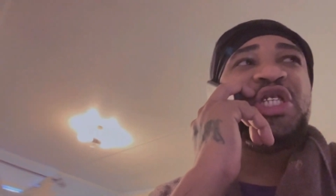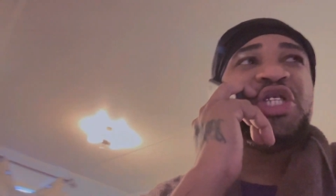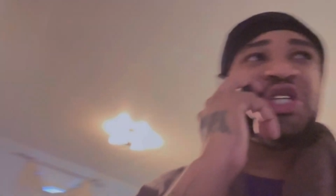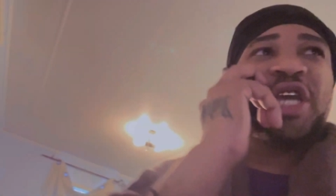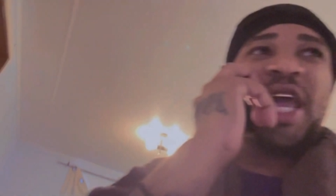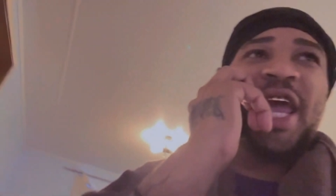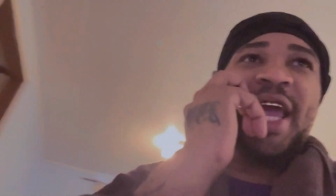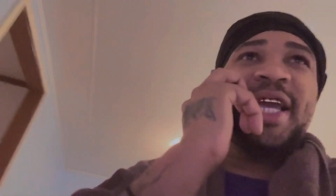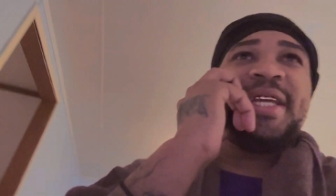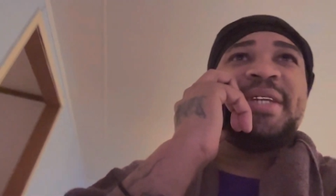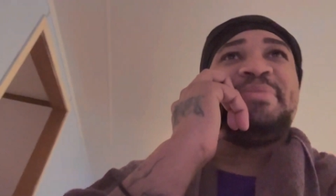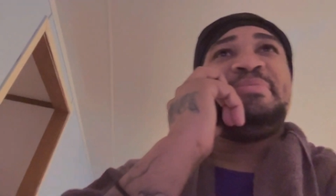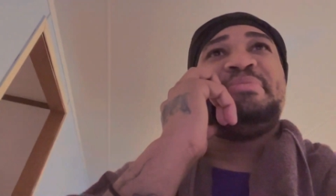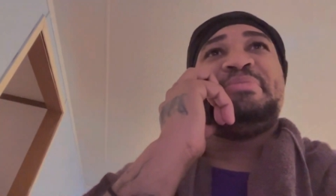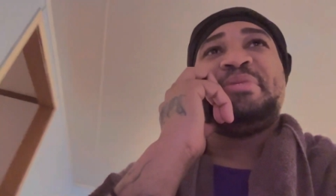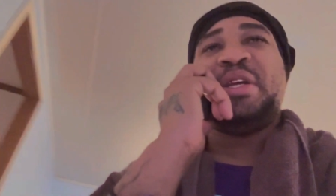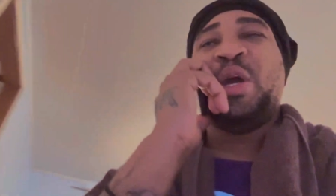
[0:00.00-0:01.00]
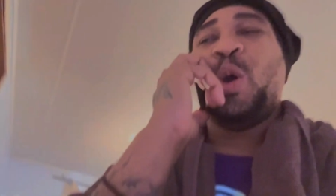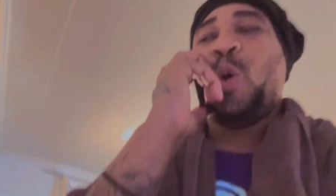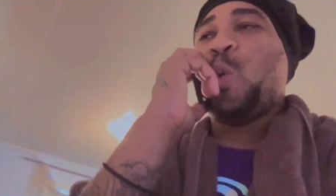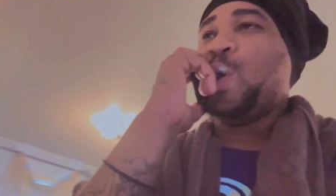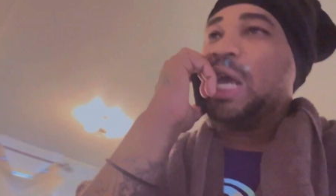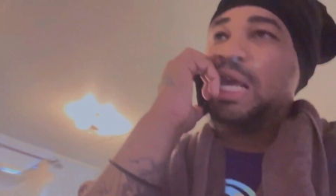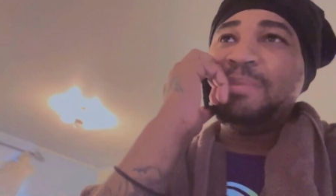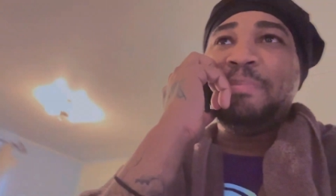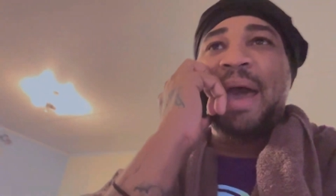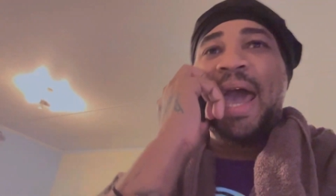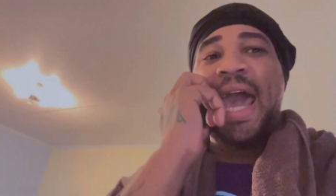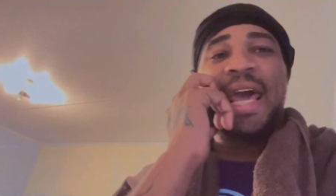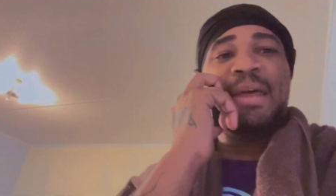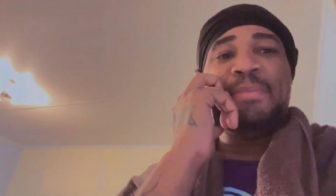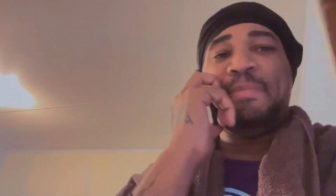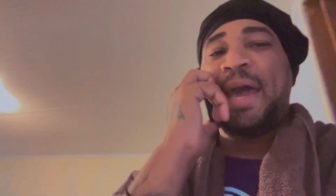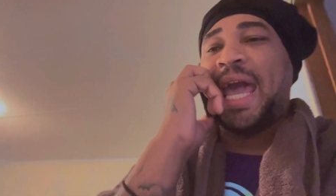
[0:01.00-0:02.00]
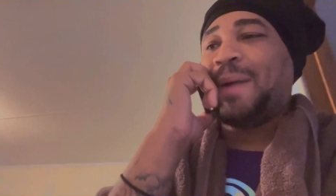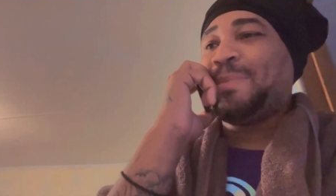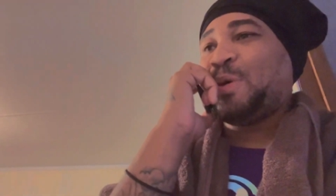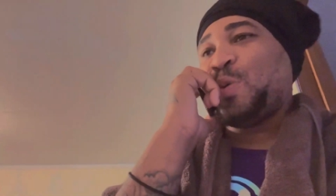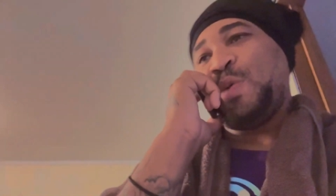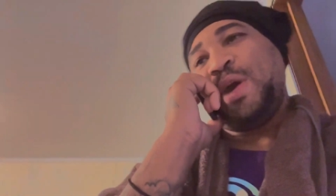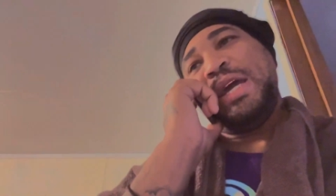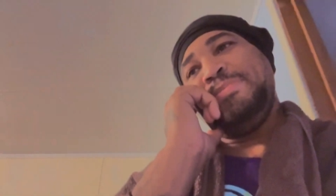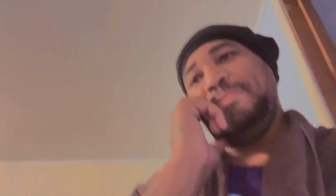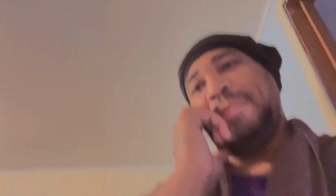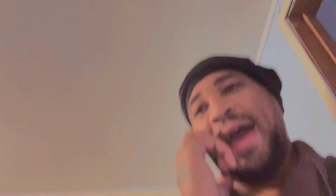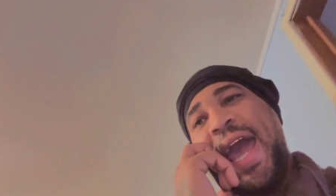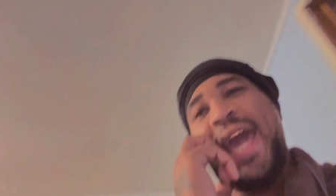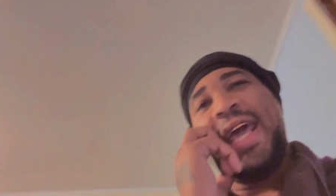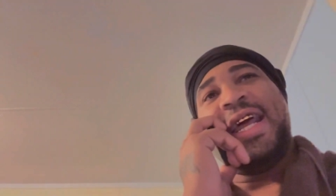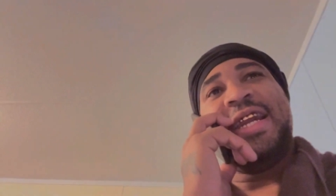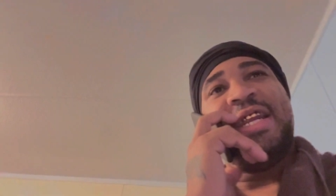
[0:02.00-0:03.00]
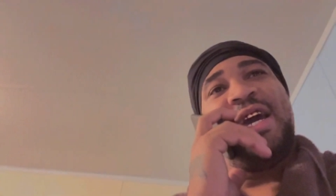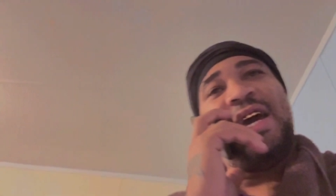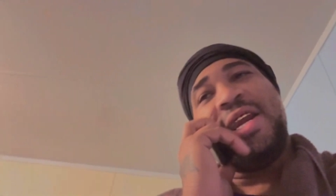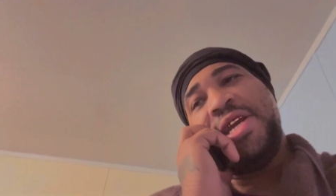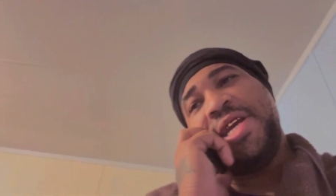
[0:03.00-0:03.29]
chick. We made it, baby. We made another